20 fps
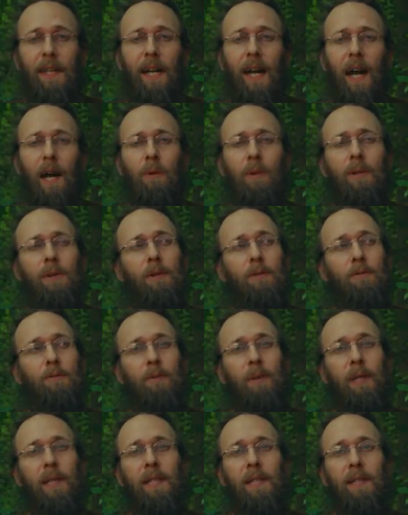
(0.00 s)
I wonder if
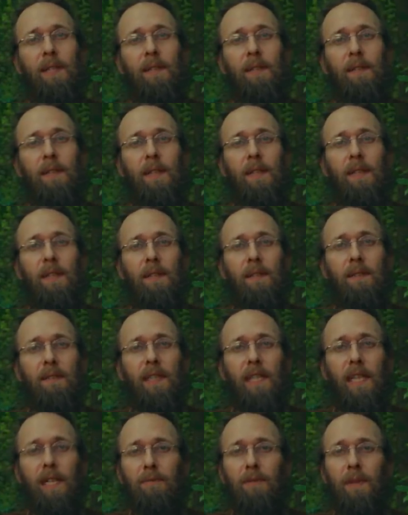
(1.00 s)
we can
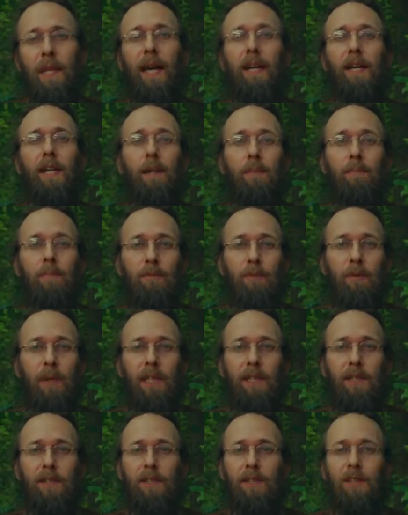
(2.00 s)
give that up, if we
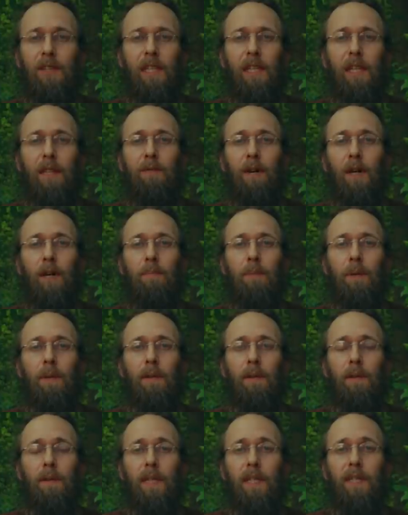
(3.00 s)
can just give up
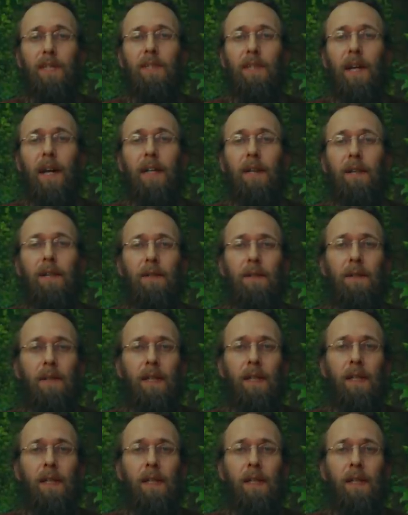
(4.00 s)
the desire